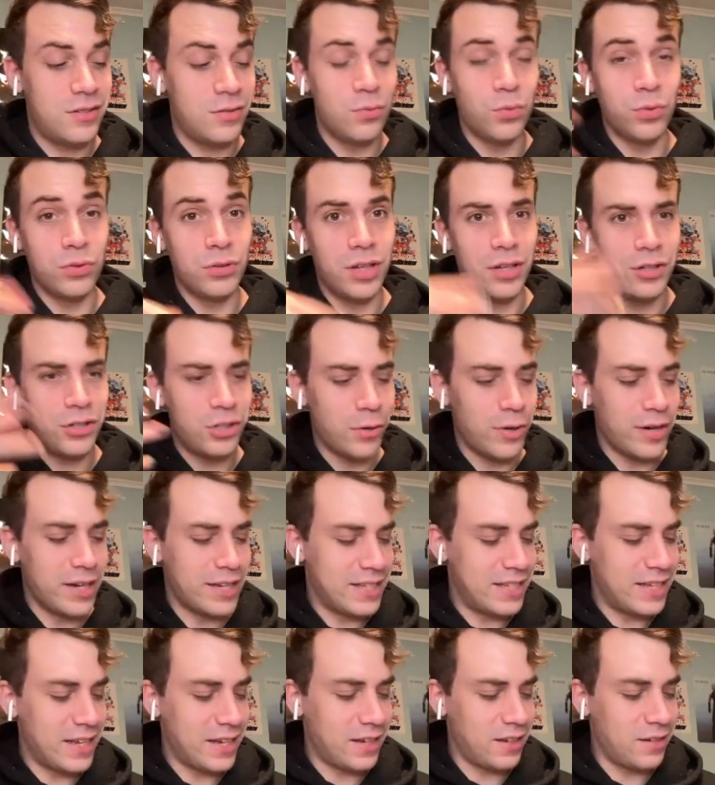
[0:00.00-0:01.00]
Well, I'll show it in a
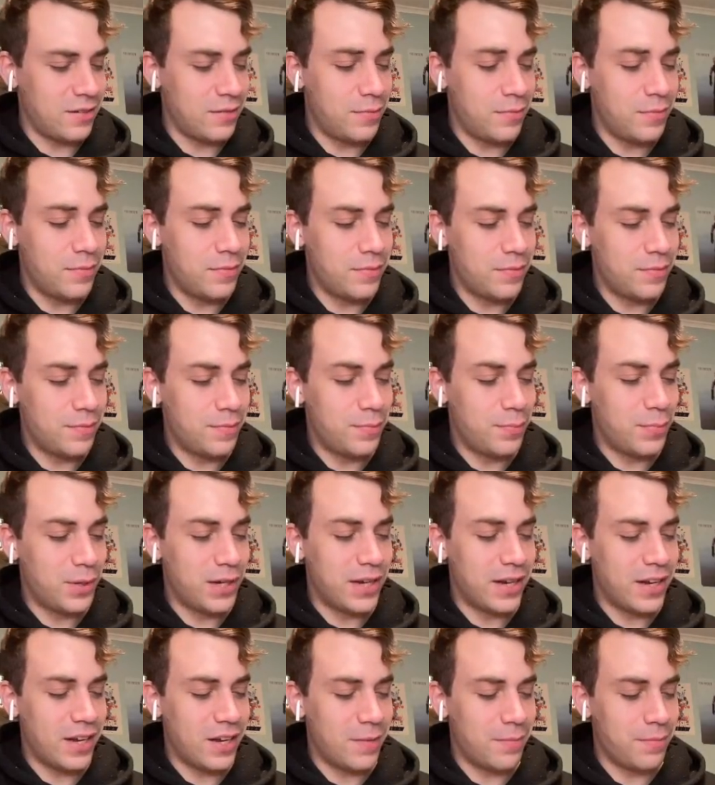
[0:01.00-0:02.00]
second.
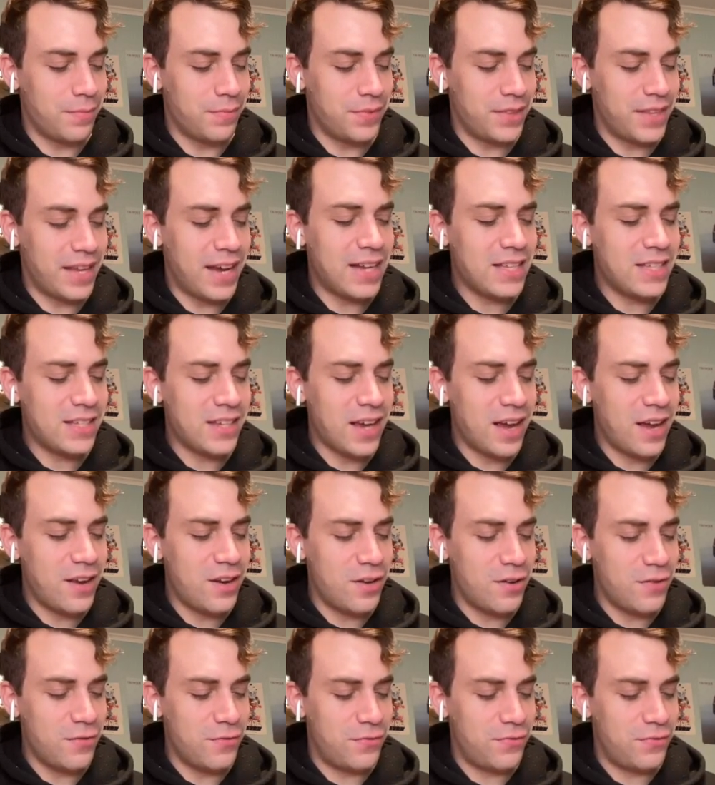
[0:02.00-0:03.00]
But, um, that's kind
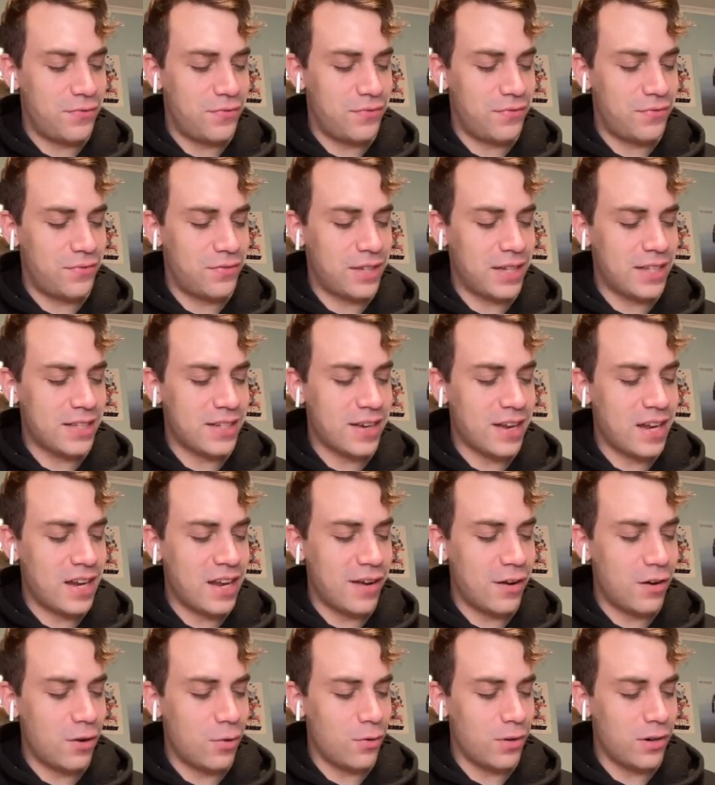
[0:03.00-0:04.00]
of, that's kind of
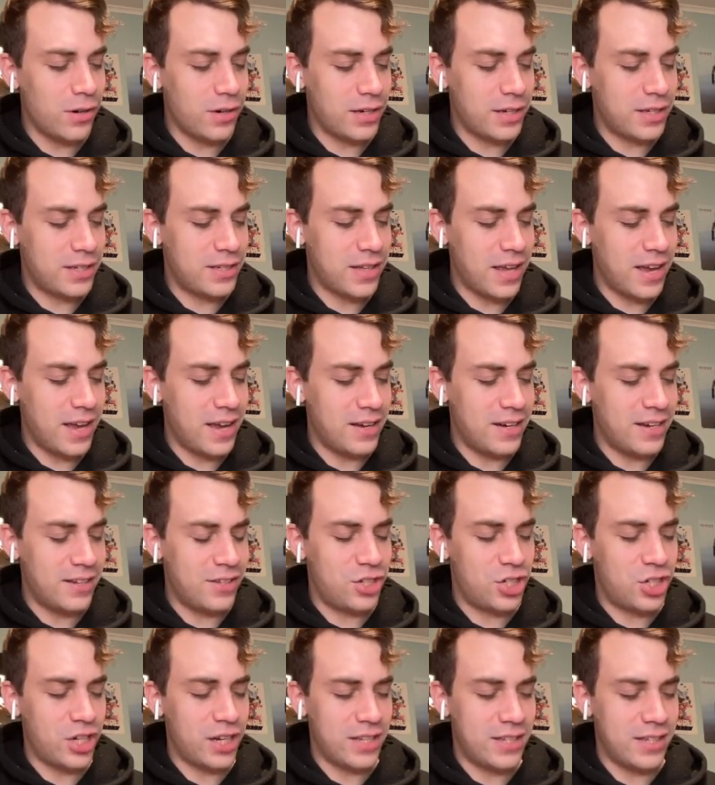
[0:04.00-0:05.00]
how it works, and
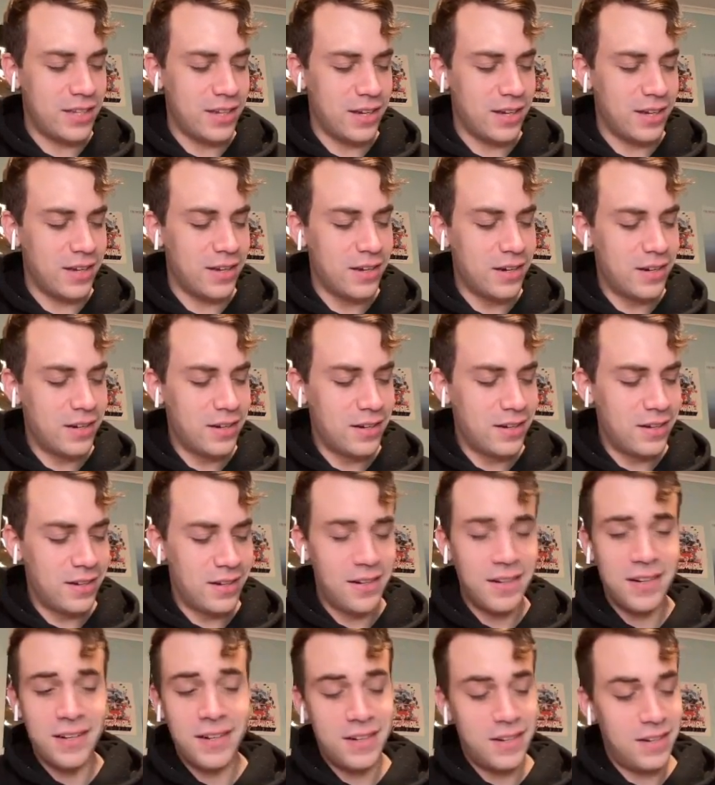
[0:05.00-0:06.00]
it's just a,
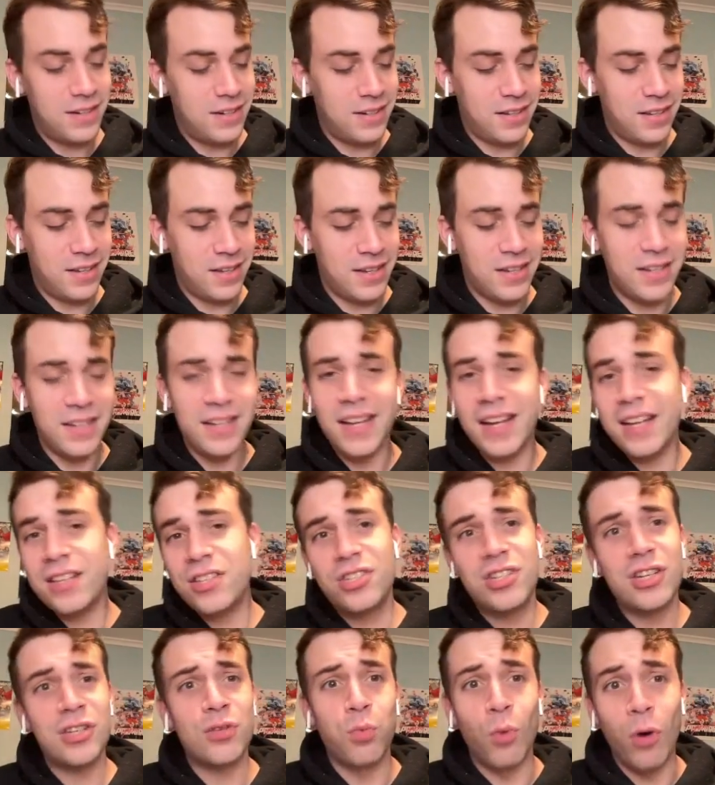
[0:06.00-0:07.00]
it's
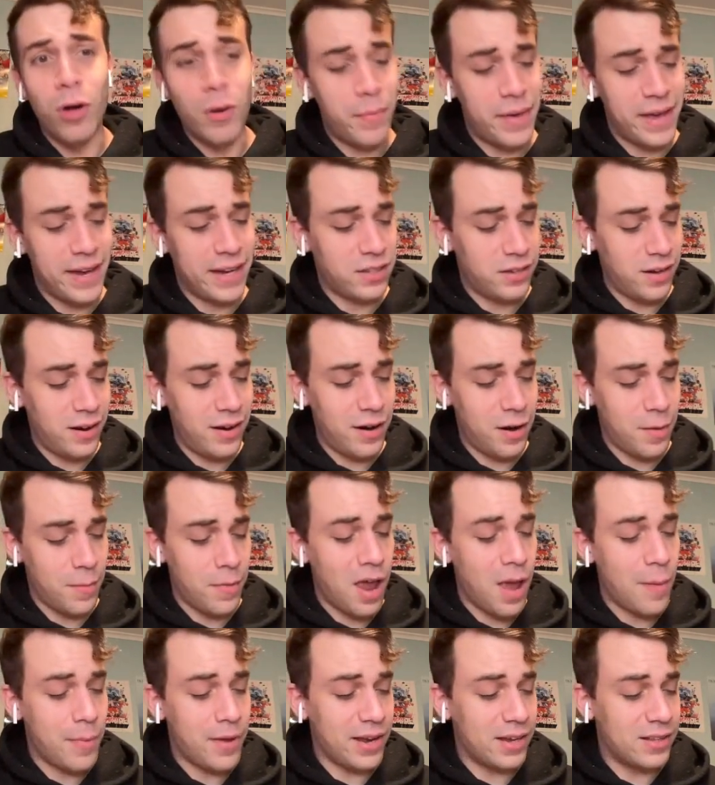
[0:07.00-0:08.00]
just one big turn,
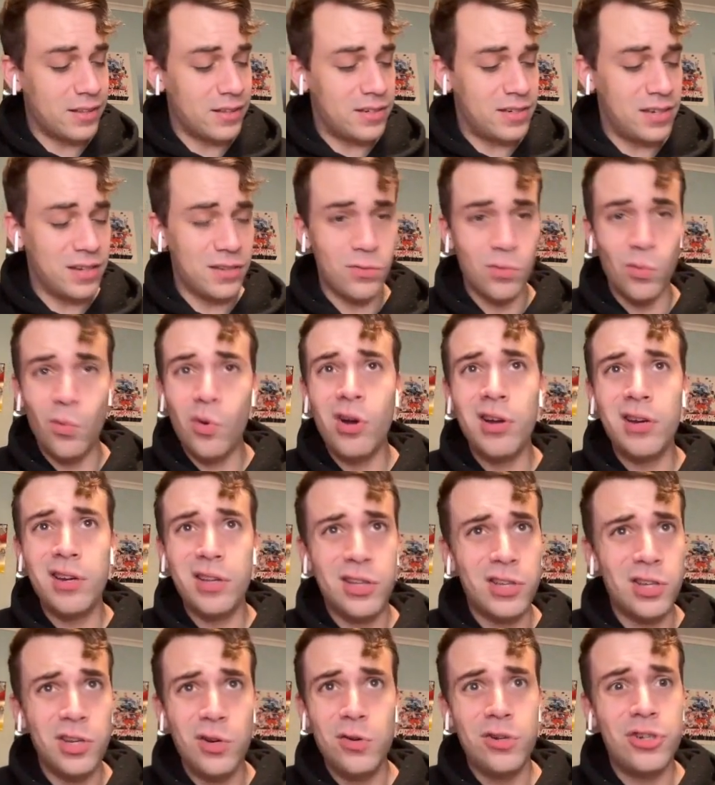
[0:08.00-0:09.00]
baby. It's just one
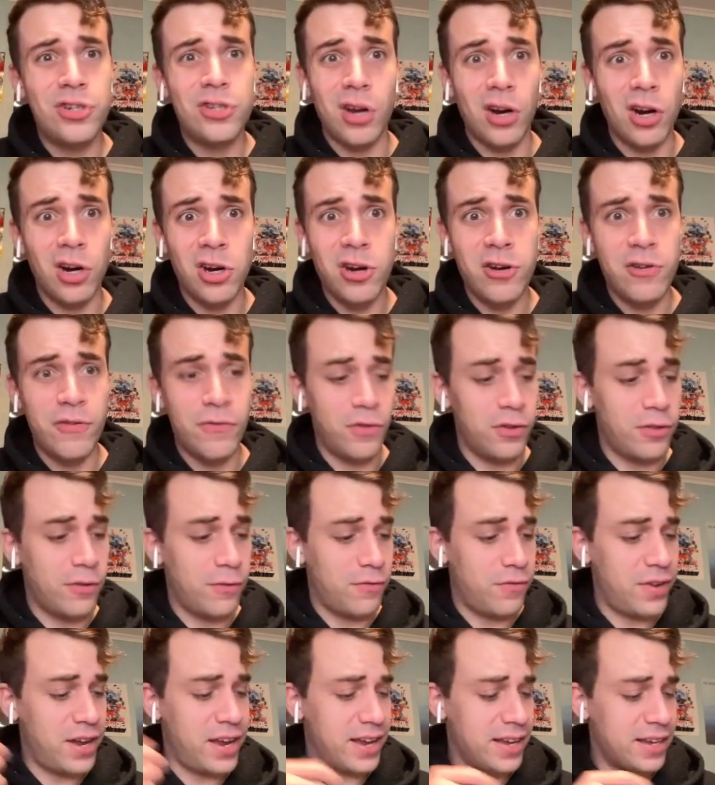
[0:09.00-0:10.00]
huge turn for the
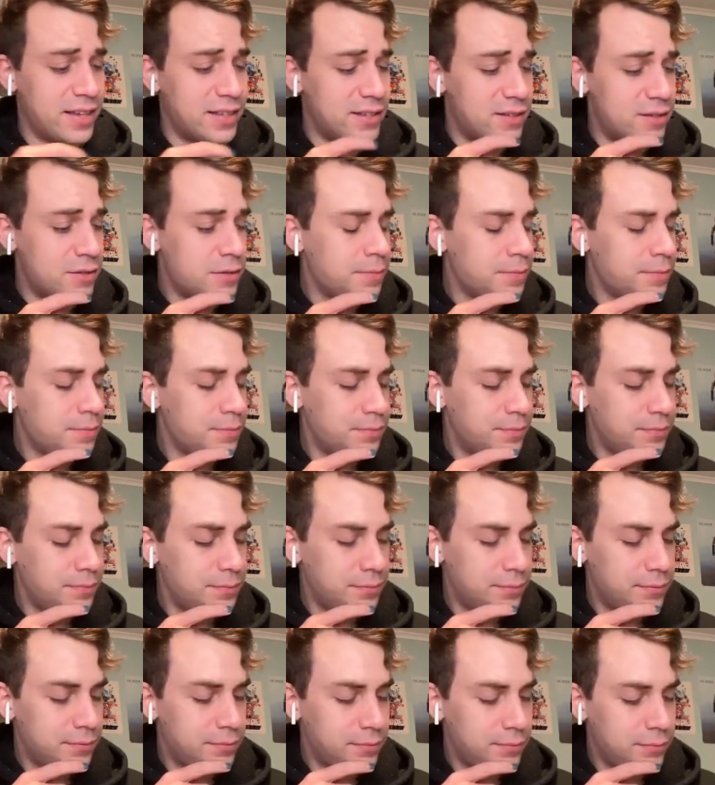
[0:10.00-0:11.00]
fans.
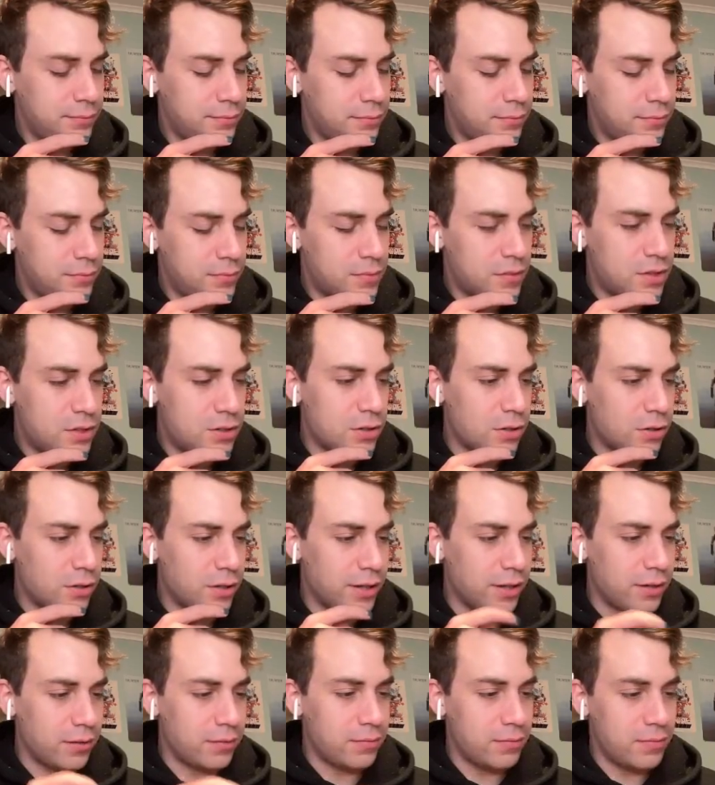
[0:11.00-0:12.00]
So,
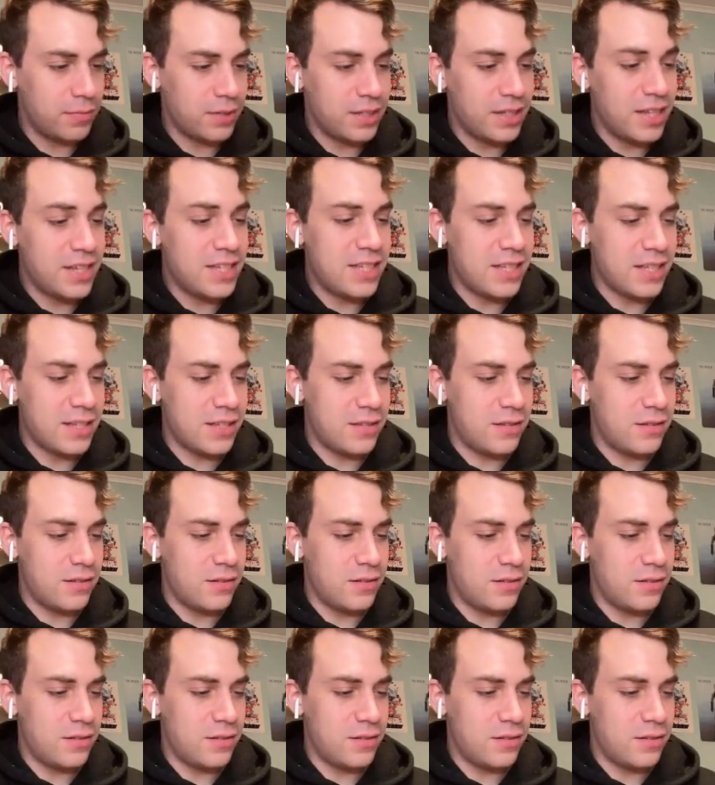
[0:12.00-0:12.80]
like, this is,